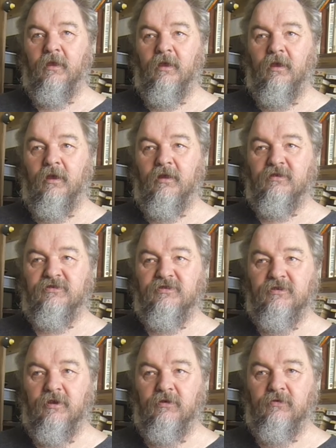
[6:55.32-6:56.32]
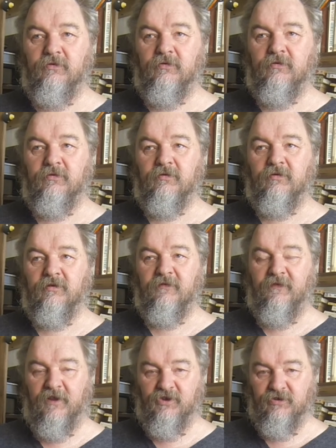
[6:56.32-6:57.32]
And so the
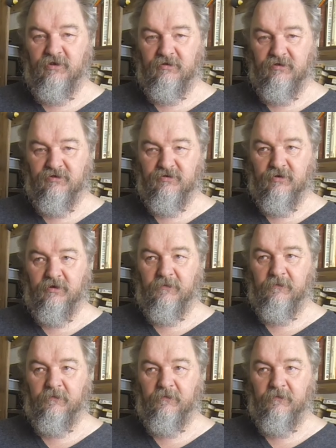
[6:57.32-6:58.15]
fashion industry